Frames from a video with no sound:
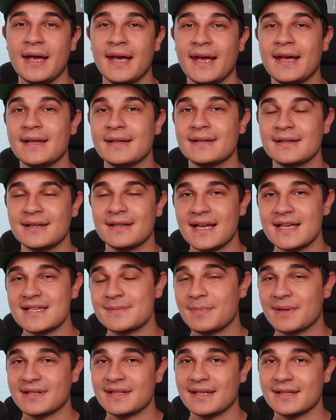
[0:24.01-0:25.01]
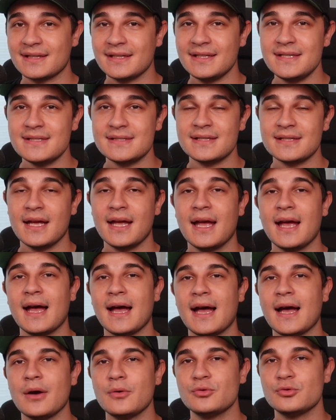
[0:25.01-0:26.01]
and last but not least,
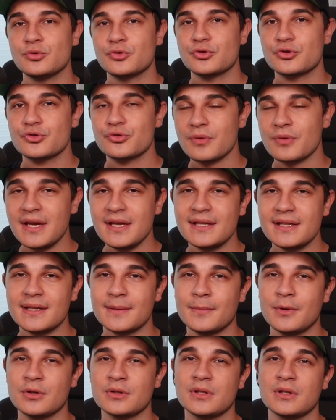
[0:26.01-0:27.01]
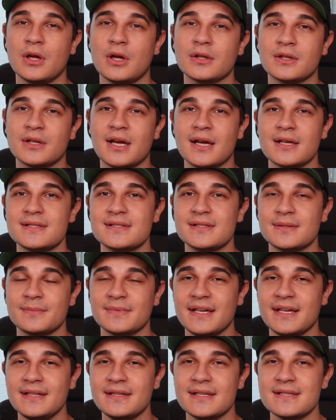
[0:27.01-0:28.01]
how to train the model on custom
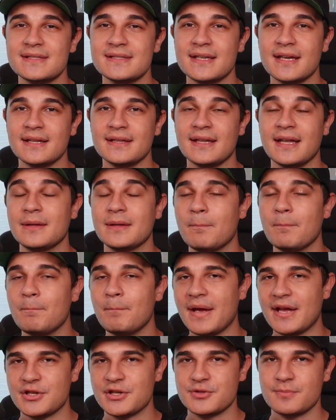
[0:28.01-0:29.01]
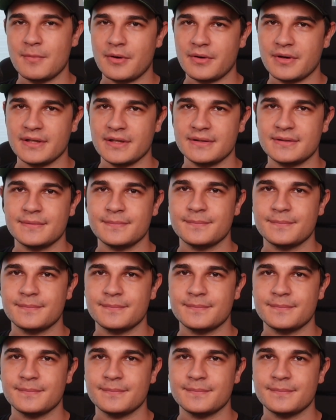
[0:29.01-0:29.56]
dataset and benchmark it.